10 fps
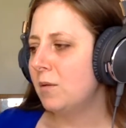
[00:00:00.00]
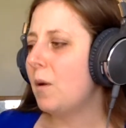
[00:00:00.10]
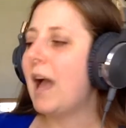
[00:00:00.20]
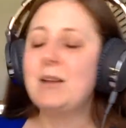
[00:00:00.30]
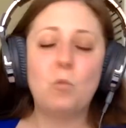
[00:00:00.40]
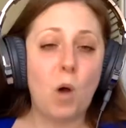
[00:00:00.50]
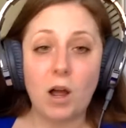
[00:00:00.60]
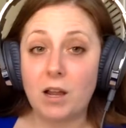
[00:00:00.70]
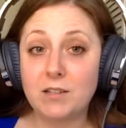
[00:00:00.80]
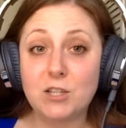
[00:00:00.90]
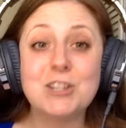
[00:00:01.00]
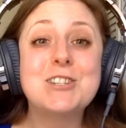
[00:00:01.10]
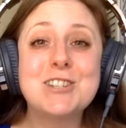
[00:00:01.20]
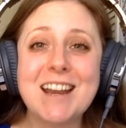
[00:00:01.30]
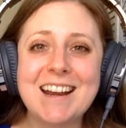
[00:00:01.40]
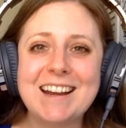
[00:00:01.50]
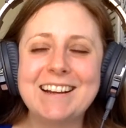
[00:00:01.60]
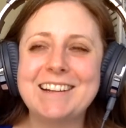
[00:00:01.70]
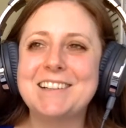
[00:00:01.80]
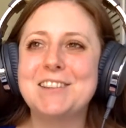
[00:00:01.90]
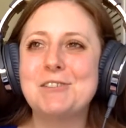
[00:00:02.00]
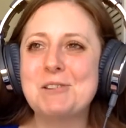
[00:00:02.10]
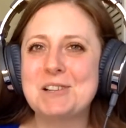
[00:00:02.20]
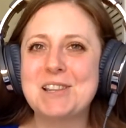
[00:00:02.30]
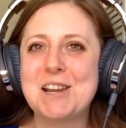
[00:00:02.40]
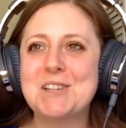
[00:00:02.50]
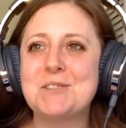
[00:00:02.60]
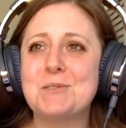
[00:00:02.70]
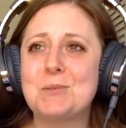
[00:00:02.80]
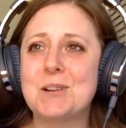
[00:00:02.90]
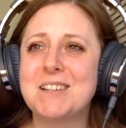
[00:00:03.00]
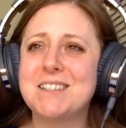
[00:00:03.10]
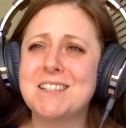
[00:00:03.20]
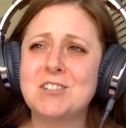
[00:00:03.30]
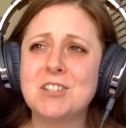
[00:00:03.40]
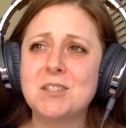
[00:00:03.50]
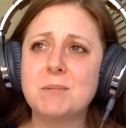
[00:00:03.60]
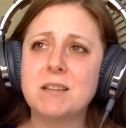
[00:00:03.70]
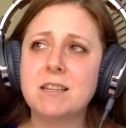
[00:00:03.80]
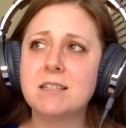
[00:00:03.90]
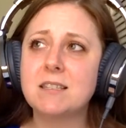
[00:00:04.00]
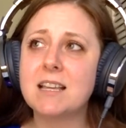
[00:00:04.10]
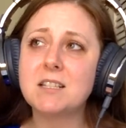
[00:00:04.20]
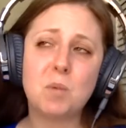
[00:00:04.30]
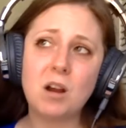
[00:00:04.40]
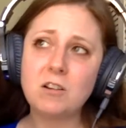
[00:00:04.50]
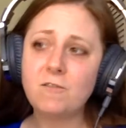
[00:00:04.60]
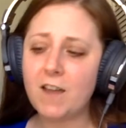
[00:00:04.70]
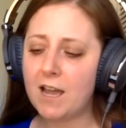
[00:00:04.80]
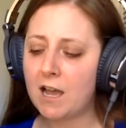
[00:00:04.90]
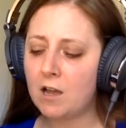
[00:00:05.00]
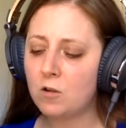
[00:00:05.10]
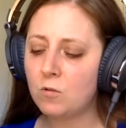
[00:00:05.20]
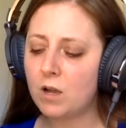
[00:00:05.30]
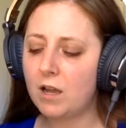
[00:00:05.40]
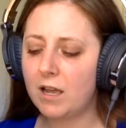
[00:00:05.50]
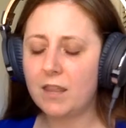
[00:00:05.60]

I want to share the work that I do with organizations because that's part of how